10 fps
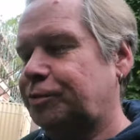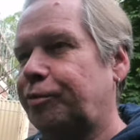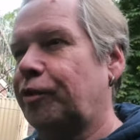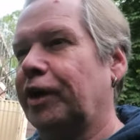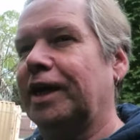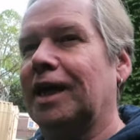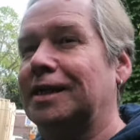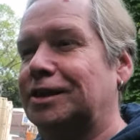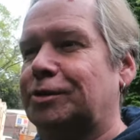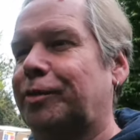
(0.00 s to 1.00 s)
spring,
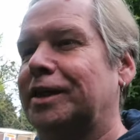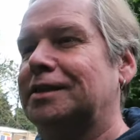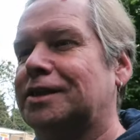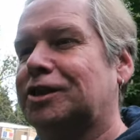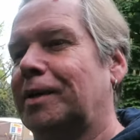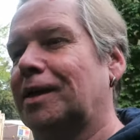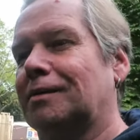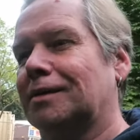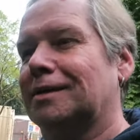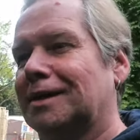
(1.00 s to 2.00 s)
late spring
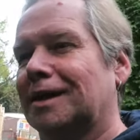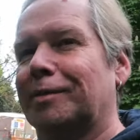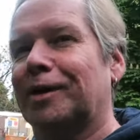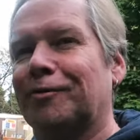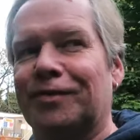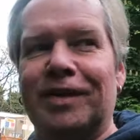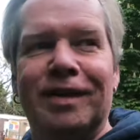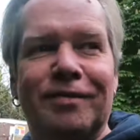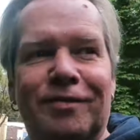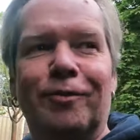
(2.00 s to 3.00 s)
smell coming off
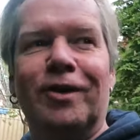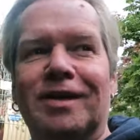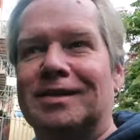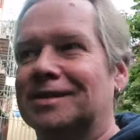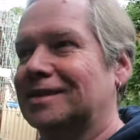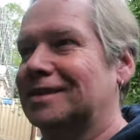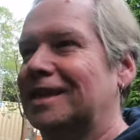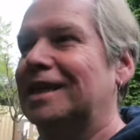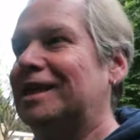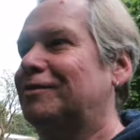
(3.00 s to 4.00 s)
the fauna
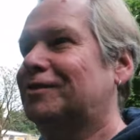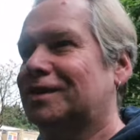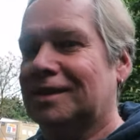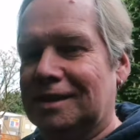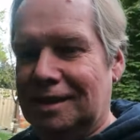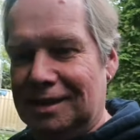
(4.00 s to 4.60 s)
and leaves. If